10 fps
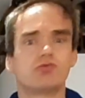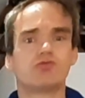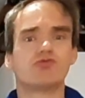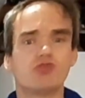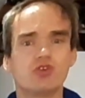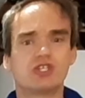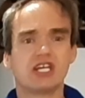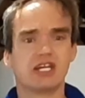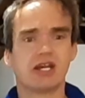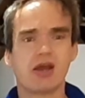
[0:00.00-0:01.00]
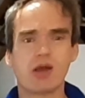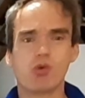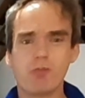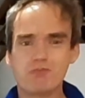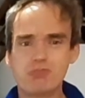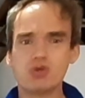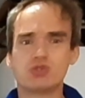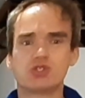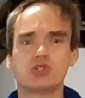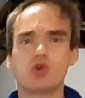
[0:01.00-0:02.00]
routine, it will
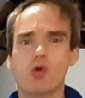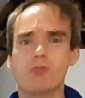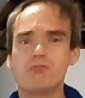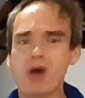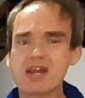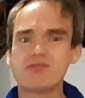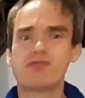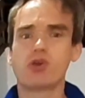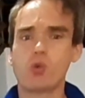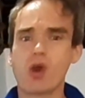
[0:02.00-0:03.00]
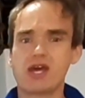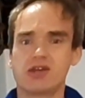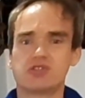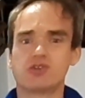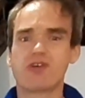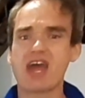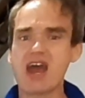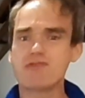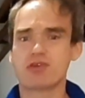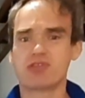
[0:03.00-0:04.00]
boost your mindful awareness of
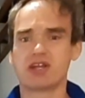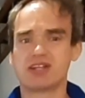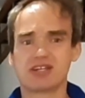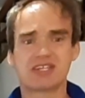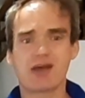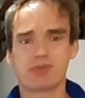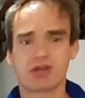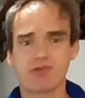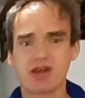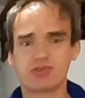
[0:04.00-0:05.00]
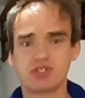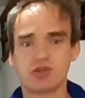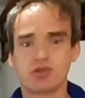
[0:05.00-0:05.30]
everything that is happening around you.